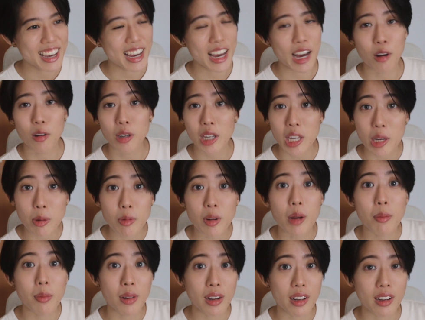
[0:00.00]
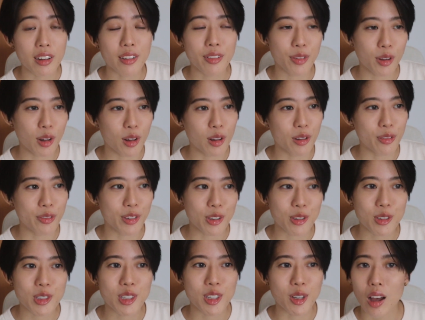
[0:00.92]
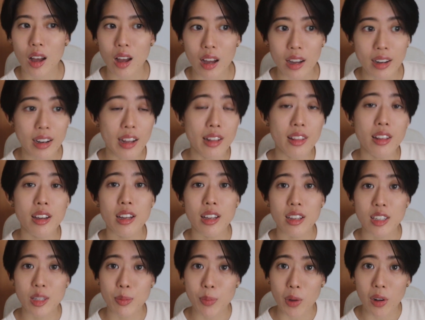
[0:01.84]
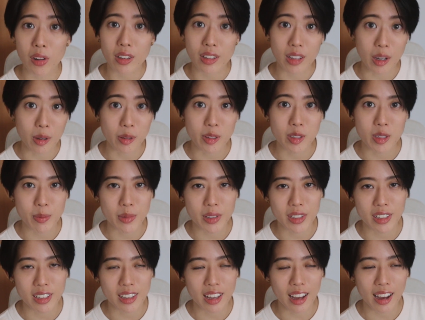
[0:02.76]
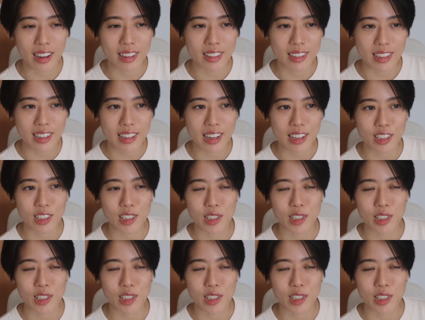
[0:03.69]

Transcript: I'll keep rambling for all of you. So another small announcement, I did actually